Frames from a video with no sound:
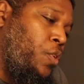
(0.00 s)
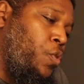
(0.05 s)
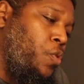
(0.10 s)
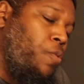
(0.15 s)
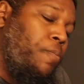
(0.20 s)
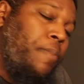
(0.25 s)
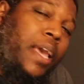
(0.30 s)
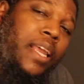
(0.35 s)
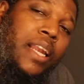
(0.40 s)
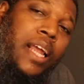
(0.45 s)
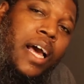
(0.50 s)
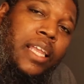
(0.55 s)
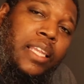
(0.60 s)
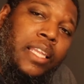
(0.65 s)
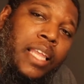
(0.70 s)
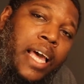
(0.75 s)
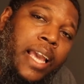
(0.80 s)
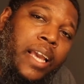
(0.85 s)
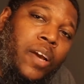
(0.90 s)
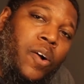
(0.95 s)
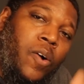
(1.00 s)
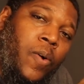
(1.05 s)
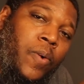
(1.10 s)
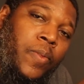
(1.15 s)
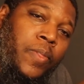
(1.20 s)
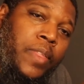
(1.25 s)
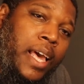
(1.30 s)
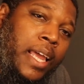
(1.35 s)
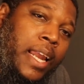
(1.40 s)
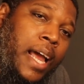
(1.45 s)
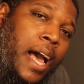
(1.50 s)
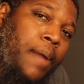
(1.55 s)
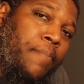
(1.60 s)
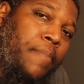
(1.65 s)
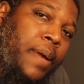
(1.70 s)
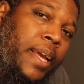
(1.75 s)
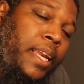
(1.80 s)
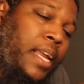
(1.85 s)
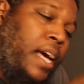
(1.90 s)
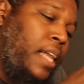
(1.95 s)
you may not like or that I
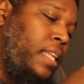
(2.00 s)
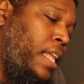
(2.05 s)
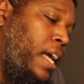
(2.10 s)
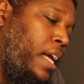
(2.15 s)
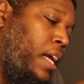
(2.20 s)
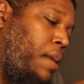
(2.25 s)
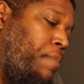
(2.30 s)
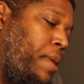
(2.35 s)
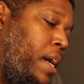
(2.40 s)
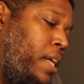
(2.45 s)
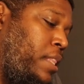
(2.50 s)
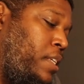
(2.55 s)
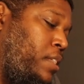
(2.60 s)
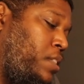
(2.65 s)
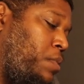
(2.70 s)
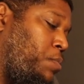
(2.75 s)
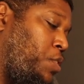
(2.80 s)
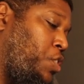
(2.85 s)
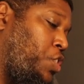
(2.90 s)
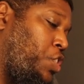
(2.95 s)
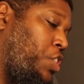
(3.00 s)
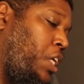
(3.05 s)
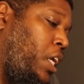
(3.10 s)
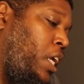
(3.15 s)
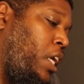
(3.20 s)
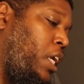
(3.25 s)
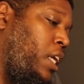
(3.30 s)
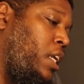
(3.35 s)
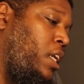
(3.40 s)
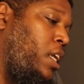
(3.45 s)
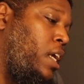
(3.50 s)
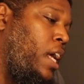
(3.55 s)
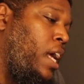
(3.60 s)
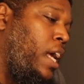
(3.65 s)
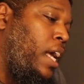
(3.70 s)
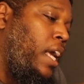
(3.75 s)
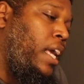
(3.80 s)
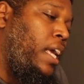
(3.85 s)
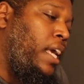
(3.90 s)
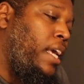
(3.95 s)
may not like about this machine
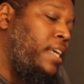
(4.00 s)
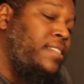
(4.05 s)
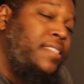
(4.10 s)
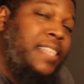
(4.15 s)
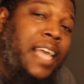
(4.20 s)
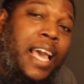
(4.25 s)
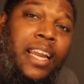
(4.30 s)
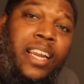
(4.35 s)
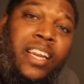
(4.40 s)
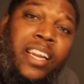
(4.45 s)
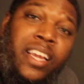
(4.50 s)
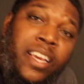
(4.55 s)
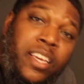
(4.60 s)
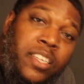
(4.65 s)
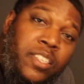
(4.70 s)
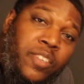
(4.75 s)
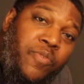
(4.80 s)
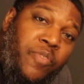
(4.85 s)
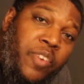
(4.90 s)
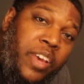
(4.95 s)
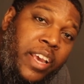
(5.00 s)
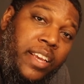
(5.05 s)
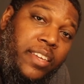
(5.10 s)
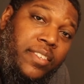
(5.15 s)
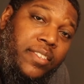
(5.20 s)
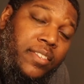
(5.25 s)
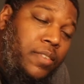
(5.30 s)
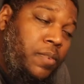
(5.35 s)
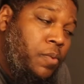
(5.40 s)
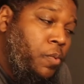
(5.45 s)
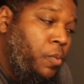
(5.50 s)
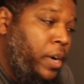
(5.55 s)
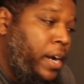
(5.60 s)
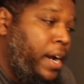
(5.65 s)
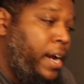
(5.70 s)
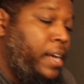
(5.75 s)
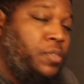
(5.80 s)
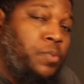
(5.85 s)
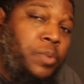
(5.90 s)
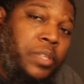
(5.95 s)
is that it is fixed.
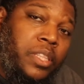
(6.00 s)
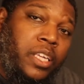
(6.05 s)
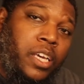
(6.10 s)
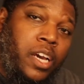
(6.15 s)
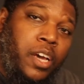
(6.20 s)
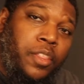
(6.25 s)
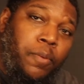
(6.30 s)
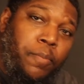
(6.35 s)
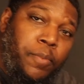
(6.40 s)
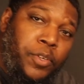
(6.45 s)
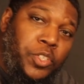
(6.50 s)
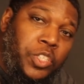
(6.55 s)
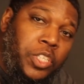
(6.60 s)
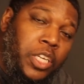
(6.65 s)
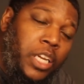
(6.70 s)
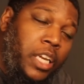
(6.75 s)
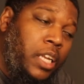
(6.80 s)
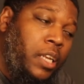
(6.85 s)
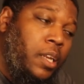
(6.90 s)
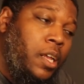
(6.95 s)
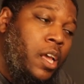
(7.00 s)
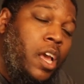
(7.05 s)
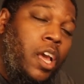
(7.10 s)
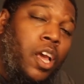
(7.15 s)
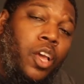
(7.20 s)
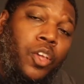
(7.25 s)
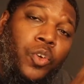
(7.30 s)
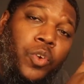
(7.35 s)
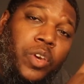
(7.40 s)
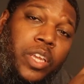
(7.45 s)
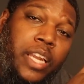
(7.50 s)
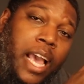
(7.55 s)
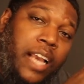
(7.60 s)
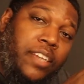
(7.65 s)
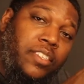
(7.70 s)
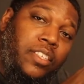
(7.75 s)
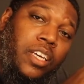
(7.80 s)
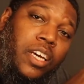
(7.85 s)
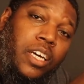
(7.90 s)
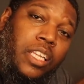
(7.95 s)
Whereas with the other machine, you can
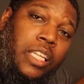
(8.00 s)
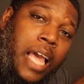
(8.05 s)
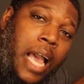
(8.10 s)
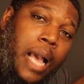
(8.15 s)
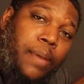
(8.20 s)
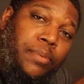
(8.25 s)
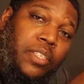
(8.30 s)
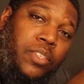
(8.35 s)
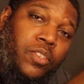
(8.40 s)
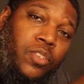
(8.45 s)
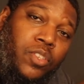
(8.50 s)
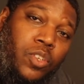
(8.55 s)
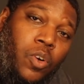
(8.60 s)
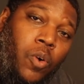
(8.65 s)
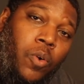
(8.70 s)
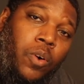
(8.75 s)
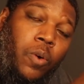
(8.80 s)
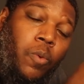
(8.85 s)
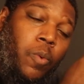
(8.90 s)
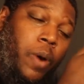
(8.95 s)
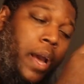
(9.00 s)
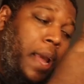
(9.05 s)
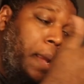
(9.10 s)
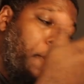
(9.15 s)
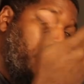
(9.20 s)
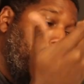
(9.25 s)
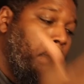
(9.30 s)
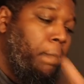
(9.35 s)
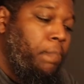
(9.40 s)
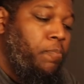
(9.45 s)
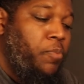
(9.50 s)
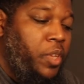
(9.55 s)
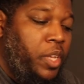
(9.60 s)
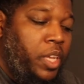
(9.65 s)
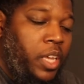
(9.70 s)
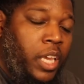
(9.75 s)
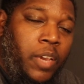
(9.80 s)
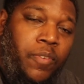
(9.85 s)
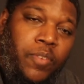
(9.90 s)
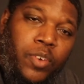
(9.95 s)
actually collapse it and stow it away
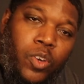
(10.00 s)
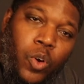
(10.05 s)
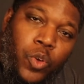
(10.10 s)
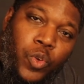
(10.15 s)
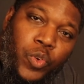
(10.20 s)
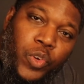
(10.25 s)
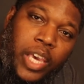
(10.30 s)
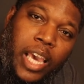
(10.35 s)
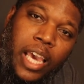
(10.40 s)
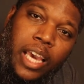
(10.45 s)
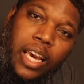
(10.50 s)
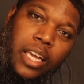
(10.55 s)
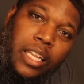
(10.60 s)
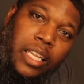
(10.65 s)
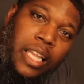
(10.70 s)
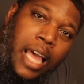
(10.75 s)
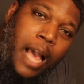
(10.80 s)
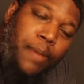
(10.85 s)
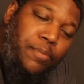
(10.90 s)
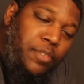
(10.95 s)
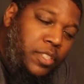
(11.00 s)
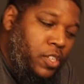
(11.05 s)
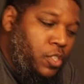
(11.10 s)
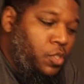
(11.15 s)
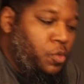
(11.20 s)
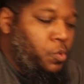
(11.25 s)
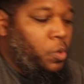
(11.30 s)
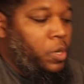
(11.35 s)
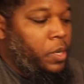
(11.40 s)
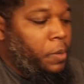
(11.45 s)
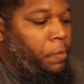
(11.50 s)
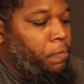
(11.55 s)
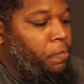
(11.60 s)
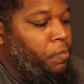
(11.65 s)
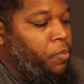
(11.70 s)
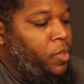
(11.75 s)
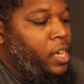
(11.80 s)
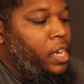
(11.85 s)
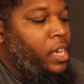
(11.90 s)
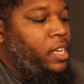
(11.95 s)
even though you can't collapse this one,
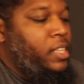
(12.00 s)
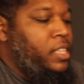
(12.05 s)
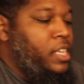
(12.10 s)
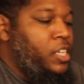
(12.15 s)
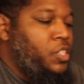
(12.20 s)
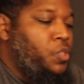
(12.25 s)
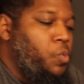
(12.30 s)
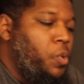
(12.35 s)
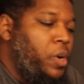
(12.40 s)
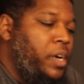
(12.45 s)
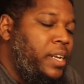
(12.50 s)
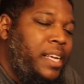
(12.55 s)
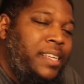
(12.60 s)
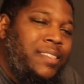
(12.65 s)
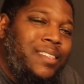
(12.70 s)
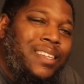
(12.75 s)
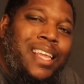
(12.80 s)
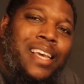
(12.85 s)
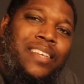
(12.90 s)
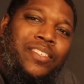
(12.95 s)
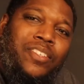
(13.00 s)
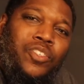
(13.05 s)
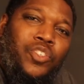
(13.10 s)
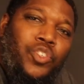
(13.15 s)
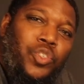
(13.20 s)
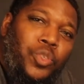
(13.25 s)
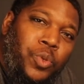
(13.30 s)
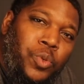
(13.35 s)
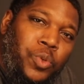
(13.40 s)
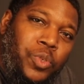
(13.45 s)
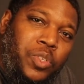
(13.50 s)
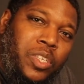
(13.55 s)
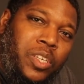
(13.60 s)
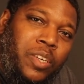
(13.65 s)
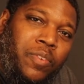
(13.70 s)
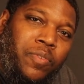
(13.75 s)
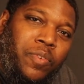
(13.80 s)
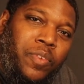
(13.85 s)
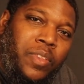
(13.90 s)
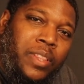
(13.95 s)
this one is less
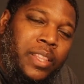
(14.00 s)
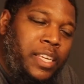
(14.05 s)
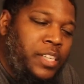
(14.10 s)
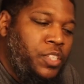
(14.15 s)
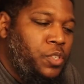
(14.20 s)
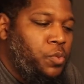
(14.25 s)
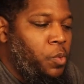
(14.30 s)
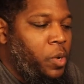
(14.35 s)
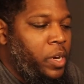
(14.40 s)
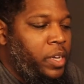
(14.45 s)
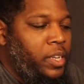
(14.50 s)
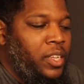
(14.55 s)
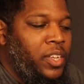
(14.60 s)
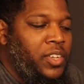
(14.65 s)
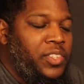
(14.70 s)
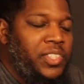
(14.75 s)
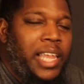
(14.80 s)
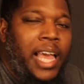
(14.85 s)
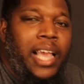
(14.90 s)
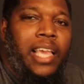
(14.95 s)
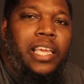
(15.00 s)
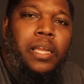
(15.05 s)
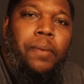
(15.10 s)
intrusive. This one looks like